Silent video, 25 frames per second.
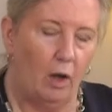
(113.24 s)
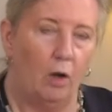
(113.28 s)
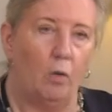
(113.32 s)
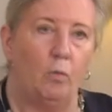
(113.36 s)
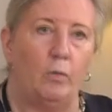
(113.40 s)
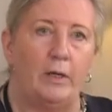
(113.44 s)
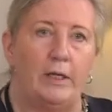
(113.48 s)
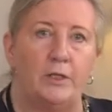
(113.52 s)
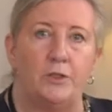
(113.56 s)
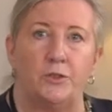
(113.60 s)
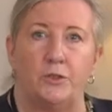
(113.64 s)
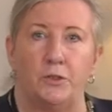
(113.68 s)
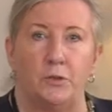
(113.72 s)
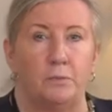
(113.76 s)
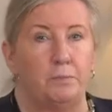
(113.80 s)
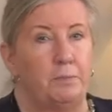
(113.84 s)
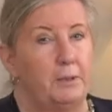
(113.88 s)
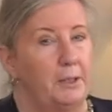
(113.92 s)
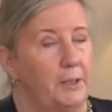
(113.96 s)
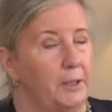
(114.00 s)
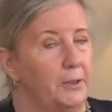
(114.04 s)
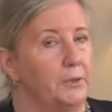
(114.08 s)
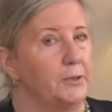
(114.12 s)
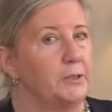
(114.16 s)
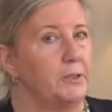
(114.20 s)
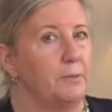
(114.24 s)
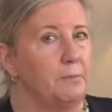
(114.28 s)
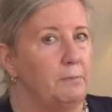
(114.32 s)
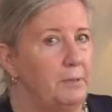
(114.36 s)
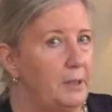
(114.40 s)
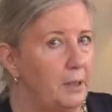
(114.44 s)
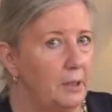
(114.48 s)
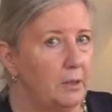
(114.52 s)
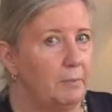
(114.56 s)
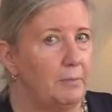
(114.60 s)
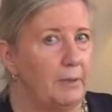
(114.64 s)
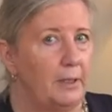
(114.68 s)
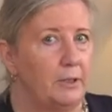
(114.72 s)
We do
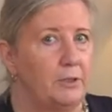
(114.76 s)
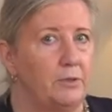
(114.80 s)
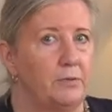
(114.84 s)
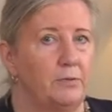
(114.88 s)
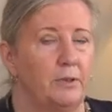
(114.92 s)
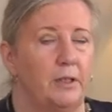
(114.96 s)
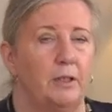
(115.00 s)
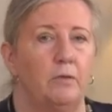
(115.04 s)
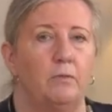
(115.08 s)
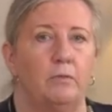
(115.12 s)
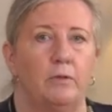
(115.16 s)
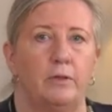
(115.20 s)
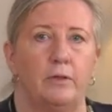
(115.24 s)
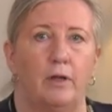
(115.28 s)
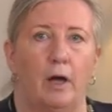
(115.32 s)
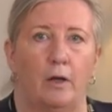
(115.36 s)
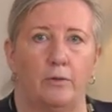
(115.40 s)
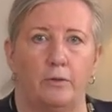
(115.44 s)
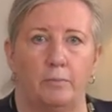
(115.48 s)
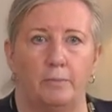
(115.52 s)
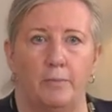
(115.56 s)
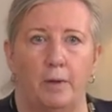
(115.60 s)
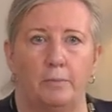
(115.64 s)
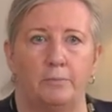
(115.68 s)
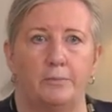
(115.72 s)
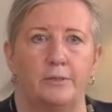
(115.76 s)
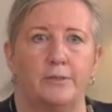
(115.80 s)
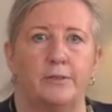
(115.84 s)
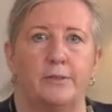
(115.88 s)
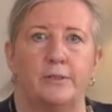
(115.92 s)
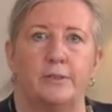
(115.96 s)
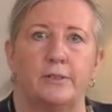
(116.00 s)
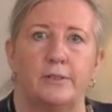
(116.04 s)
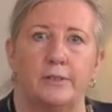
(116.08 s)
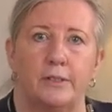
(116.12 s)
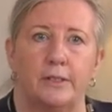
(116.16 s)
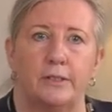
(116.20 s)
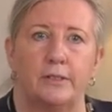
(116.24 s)
peer-to-peer mentoring with other members of
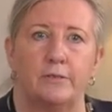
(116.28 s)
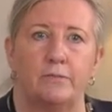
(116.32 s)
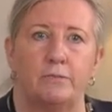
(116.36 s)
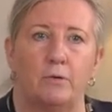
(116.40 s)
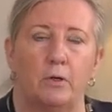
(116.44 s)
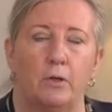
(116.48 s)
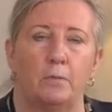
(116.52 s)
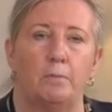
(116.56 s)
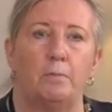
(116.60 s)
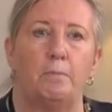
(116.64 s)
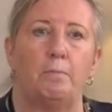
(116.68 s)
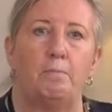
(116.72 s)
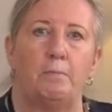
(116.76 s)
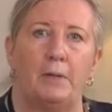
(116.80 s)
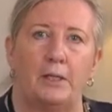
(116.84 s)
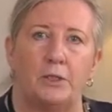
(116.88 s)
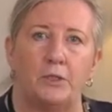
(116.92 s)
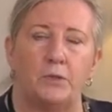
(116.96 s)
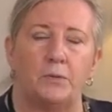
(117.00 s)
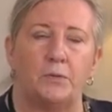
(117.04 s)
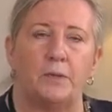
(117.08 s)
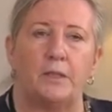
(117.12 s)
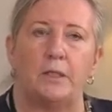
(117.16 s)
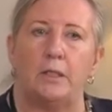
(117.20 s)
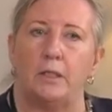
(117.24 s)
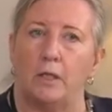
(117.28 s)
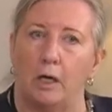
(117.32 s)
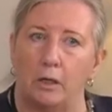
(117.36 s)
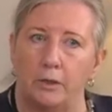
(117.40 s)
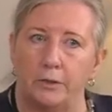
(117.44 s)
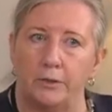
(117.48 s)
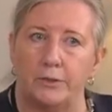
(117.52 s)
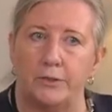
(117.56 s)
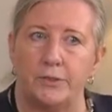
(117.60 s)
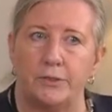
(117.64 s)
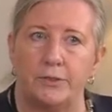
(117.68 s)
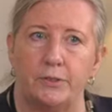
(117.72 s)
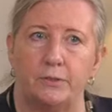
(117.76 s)
the sixth form, mentoring
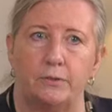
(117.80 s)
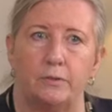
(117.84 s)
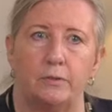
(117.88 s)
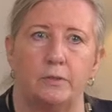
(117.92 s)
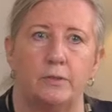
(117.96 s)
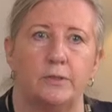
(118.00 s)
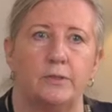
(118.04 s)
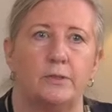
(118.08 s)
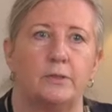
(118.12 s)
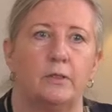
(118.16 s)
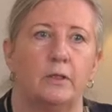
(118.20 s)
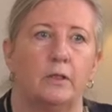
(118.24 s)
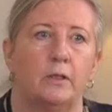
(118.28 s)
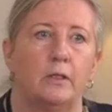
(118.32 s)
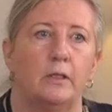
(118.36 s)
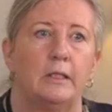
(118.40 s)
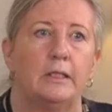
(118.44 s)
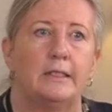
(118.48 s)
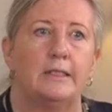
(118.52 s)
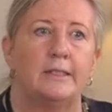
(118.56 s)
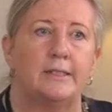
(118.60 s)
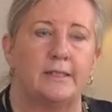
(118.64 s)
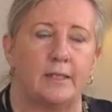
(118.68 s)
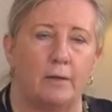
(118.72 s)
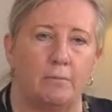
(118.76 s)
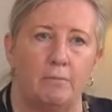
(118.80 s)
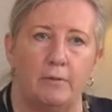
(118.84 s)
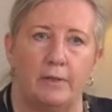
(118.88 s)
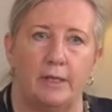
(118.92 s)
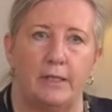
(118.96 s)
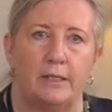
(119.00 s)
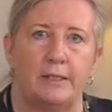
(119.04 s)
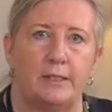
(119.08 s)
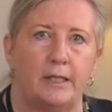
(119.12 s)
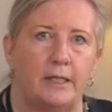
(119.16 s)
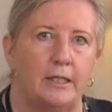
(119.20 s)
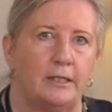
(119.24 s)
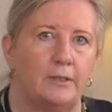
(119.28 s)
younger students. Some of
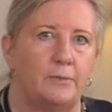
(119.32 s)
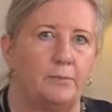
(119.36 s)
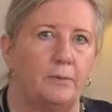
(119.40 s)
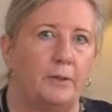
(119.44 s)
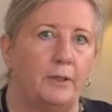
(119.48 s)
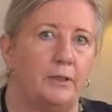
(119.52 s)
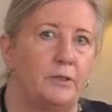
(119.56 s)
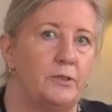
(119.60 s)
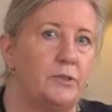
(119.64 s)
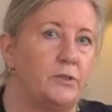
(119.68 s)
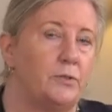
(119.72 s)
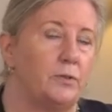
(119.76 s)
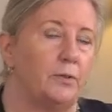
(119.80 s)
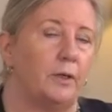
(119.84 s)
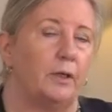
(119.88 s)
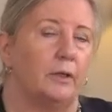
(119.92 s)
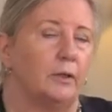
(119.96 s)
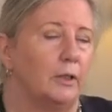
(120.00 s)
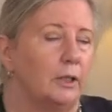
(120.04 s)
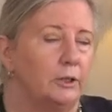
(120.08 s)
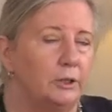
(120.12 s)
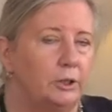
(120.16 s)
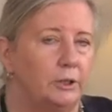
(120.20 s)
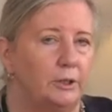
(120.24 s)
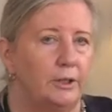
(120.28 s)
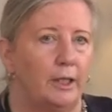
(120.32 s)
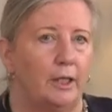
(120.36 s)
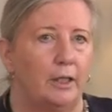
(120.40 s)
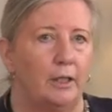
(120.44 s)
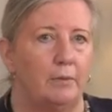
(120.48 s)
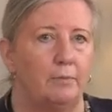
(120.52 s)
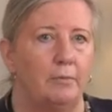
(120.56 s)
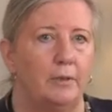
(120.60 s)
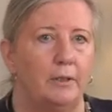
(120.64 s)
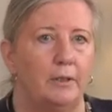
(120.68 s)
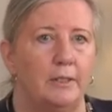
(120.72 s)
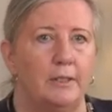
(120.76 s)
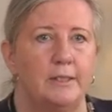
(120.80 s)
that takes place during
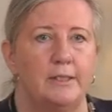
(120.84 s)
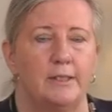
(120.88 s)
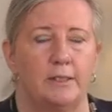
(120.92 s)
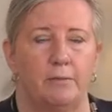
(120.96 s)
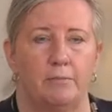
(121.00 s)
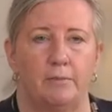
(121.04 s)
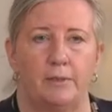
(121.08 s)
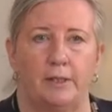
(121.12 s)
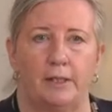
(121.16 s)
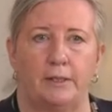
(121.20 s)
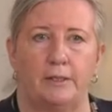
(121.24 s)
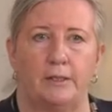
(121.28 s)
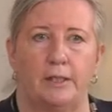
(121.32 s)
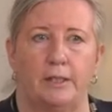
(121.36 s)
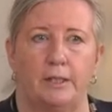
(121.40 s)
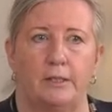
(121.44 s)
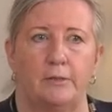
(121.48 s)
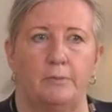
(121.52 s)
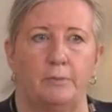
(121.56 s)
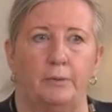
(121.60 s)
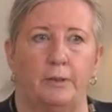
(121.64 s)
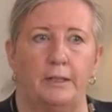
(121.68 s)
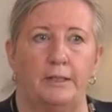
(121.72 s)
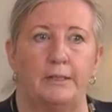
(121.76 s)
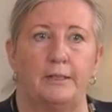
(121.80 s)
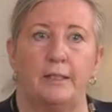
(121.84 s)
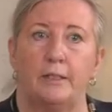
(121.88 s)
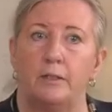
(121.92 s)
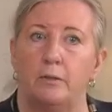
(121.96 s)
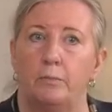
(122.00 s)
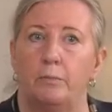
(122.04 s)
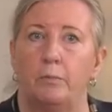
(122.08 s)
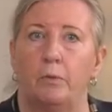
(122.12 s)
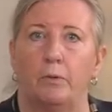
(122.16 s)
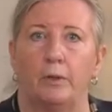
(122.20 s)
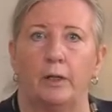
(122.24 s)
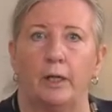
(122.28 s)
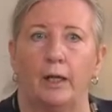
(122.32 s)
lunchtime. Some of that takes place in the
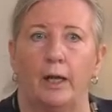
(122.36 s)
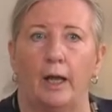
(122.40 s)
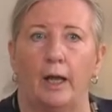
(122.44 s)
boarding